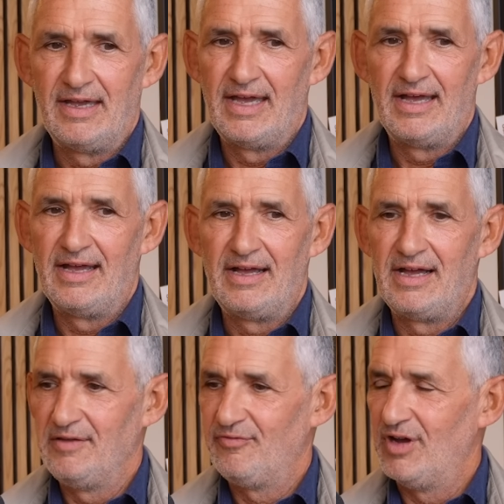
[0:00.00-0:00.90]
uh,
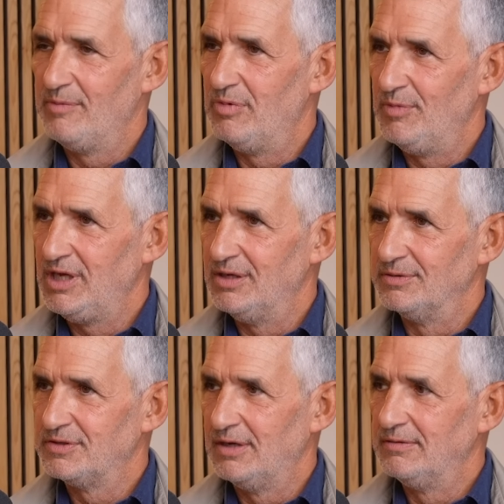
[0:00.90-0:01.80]
high fiber
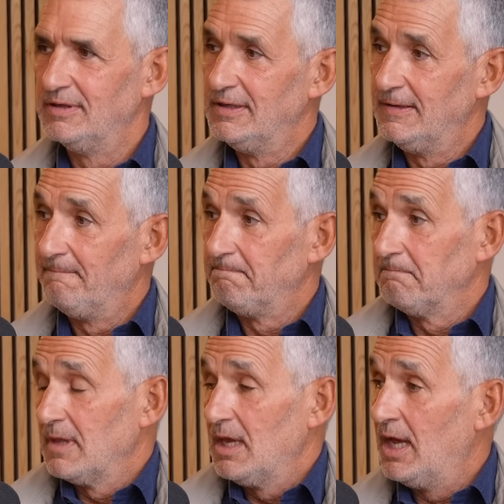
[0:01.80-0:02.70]
meal. So,
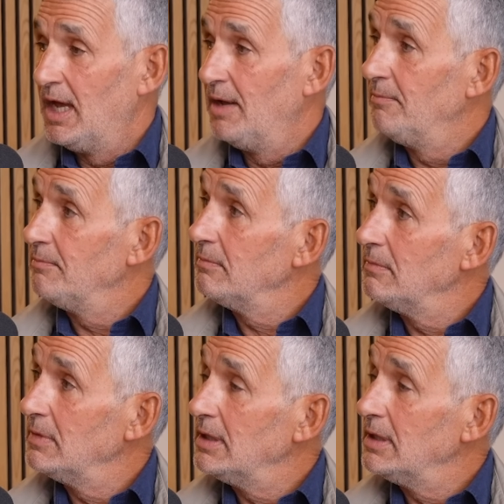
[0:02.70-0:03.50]
um,